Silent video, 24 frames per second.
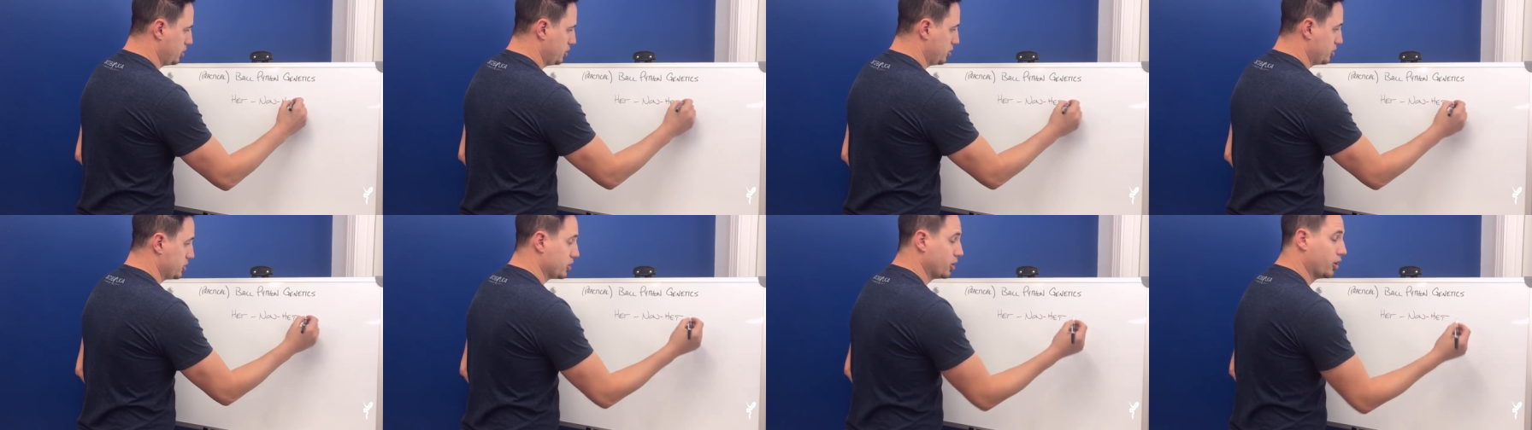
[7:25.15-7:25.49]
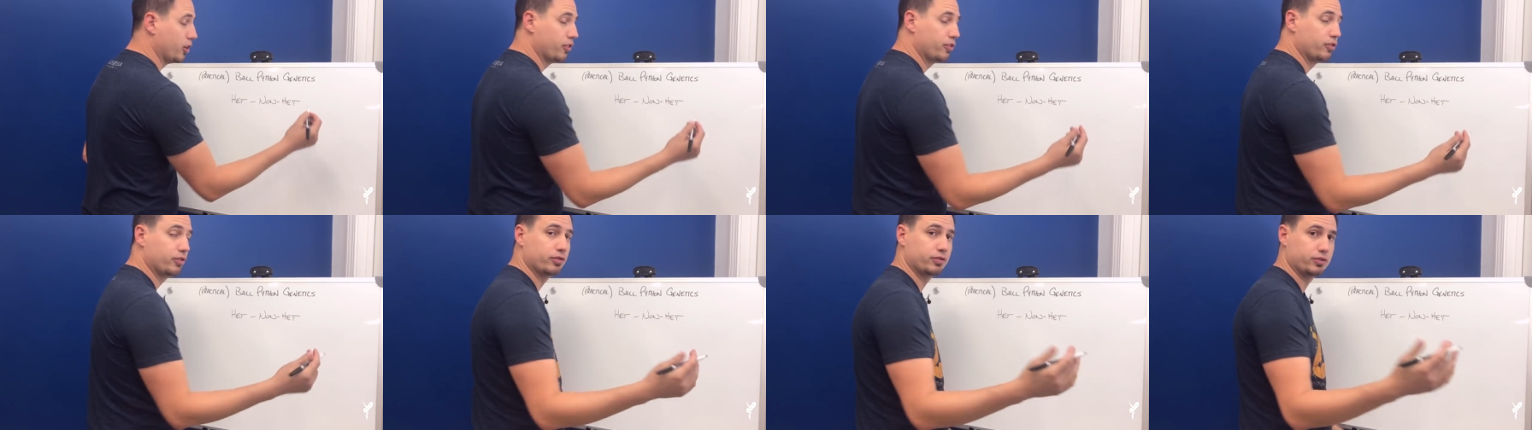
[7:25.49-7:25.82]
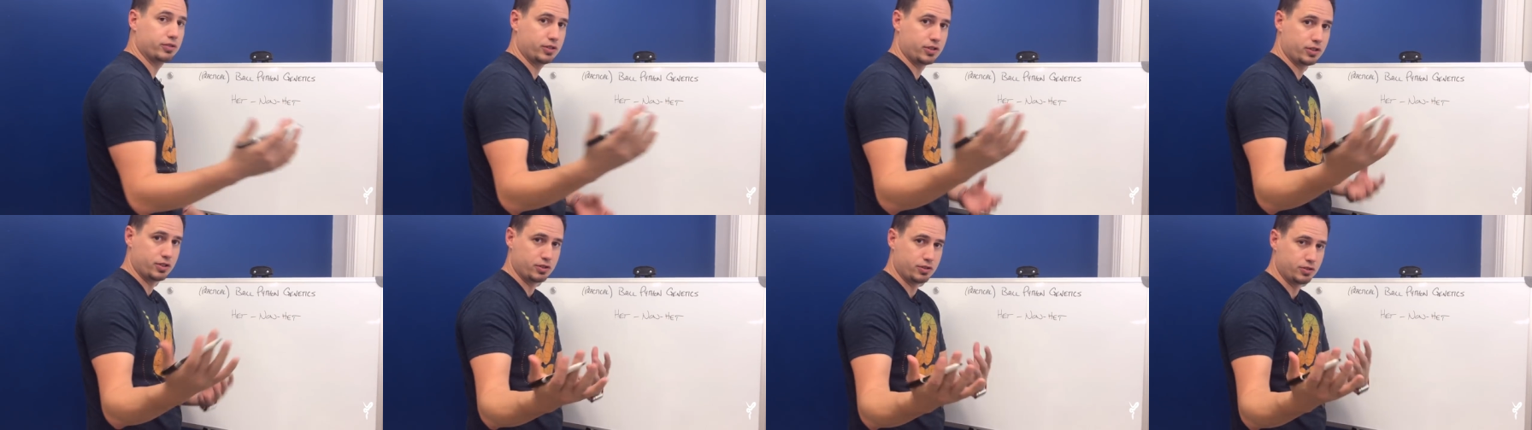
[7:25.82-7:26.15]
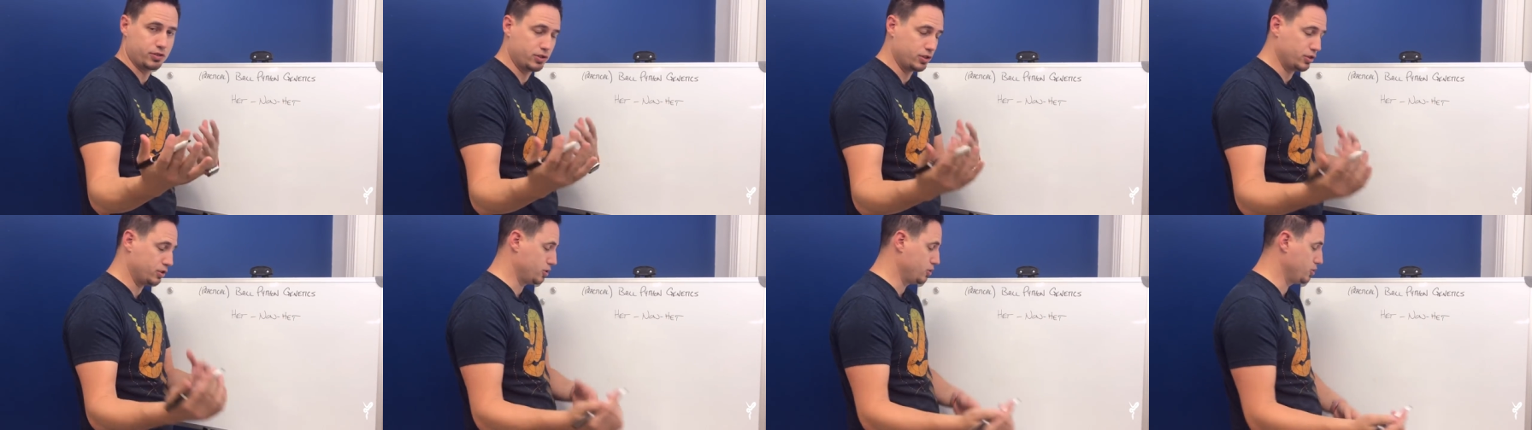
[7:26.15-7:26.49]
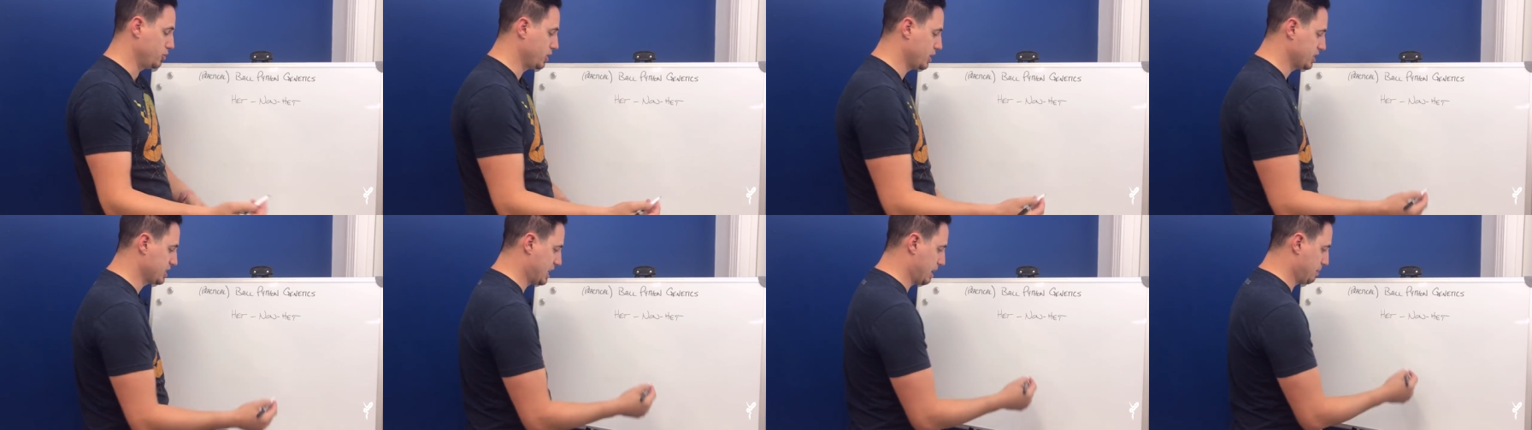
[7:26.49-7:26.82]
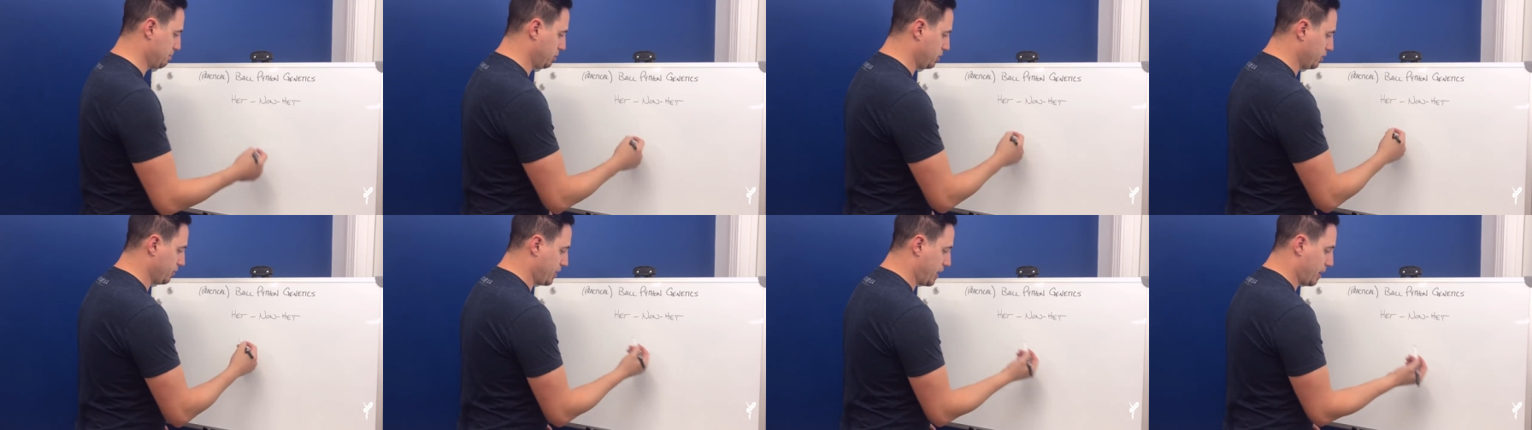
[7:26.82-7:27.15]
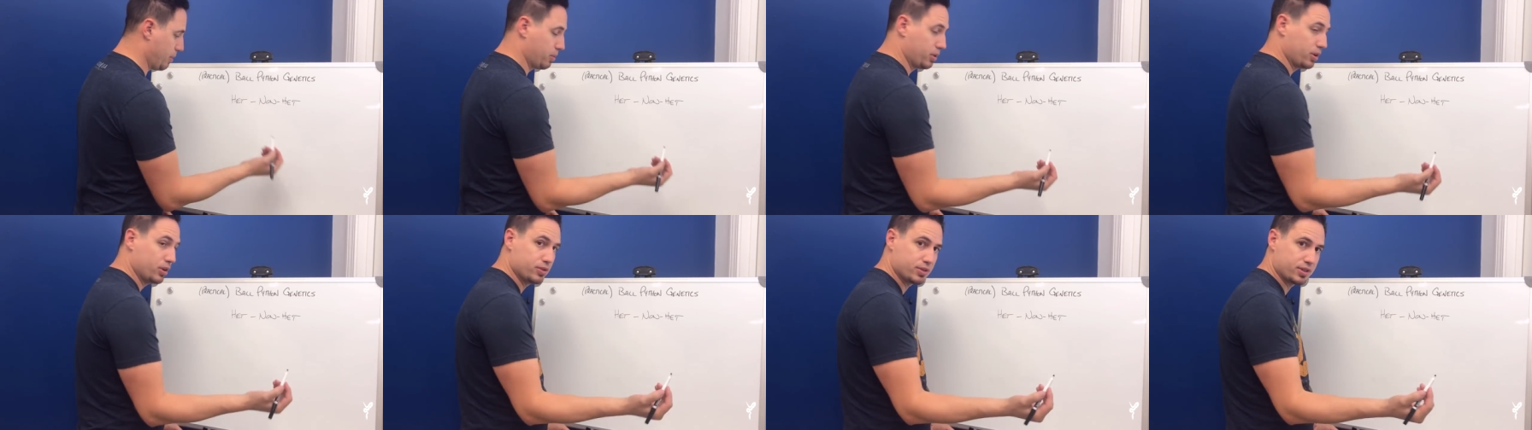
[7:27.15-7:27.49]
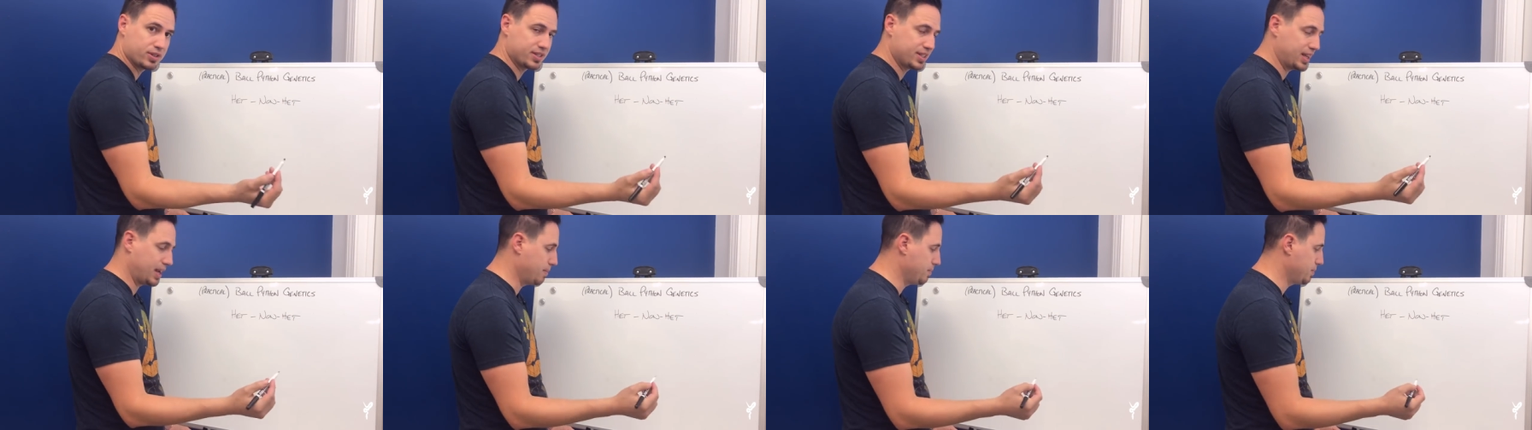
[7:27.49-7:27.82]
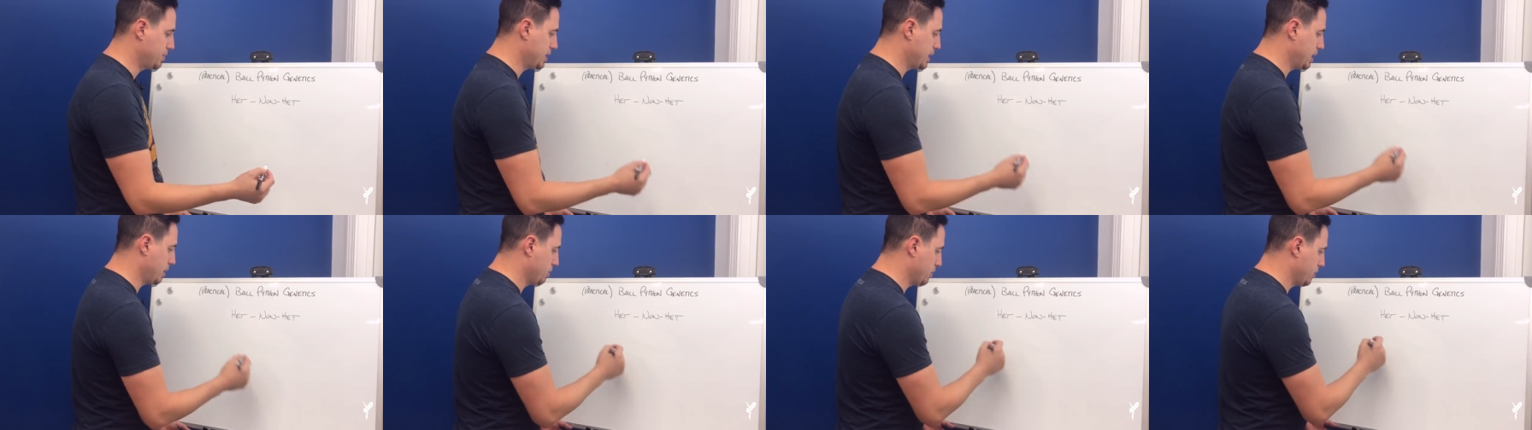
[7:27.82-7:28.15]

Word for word: So to do an example of that, we're going to use the same thing.